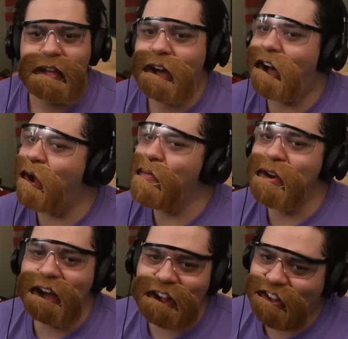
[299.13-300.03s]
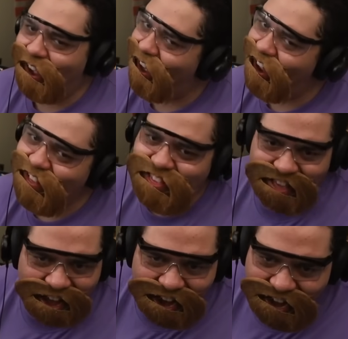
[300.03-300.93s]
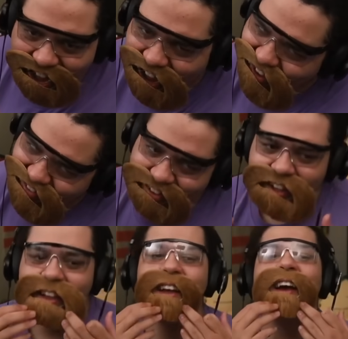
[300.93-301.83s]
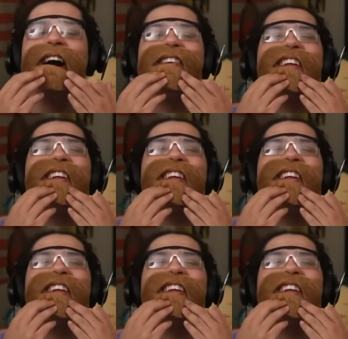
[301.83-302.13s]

I'm not gonna say it.